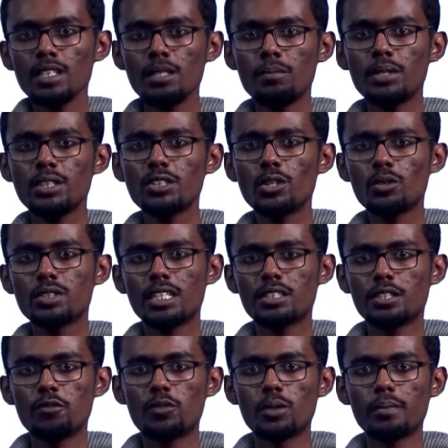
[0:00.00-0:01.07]
Please note that the
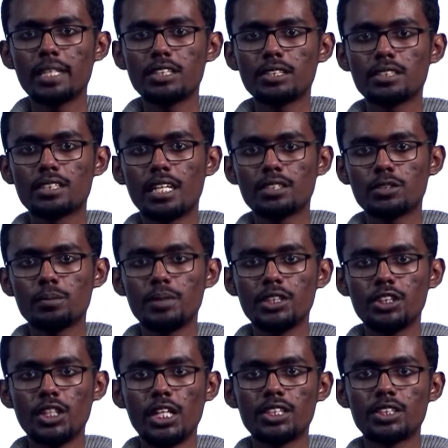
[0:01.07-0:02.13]
information is not to be
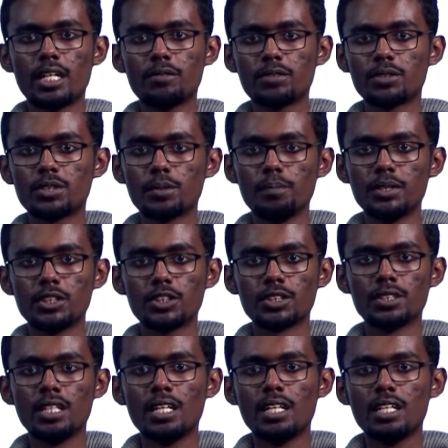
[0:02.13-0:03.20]
changed after
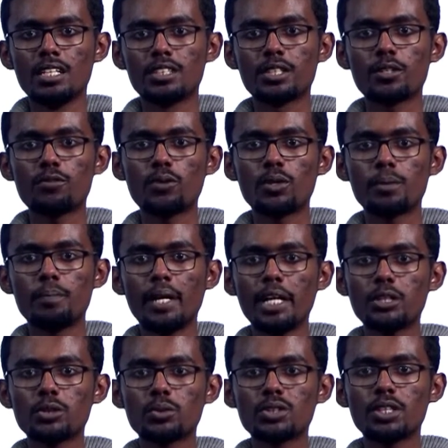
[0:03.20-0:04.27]
submission. Therefore, make
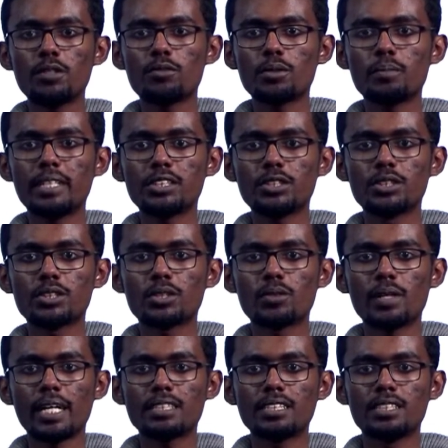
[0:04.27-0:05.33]
sure the information is
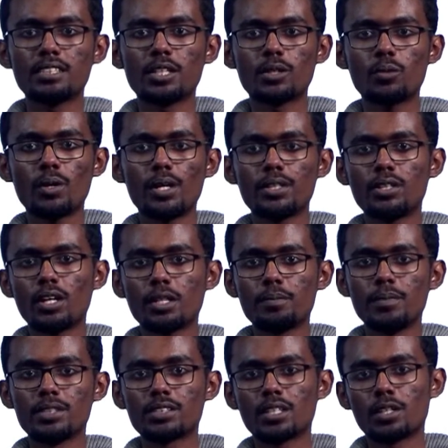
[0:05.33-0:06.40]
correct and the required
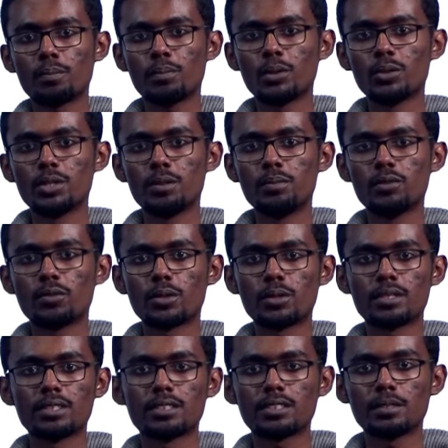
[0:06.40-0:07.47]
documents are uploaded
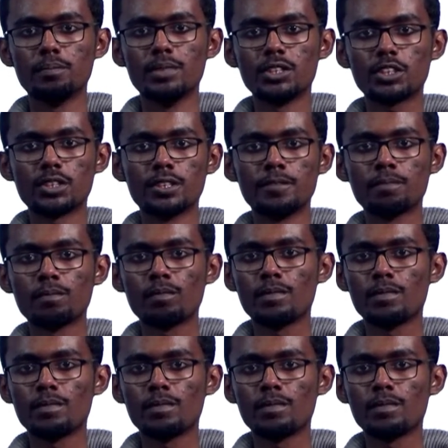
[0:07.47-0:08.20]
before submission.